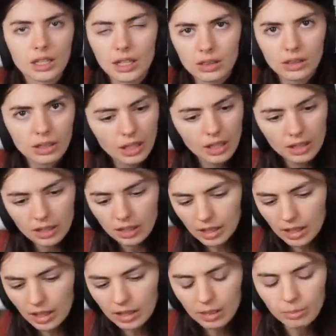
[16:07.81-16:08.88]

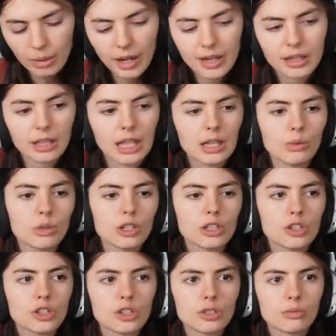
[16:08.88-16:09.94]
again the body
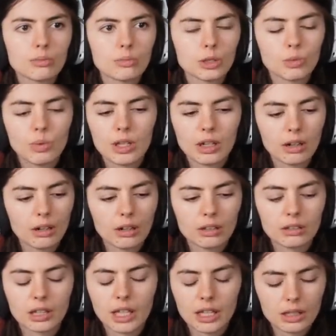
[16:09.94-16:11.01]
language between it
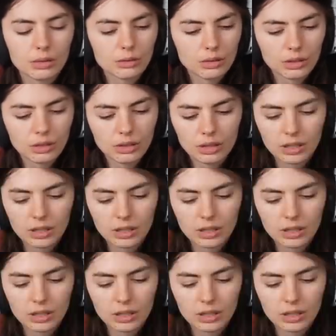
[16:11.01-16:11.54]
all, like, oh,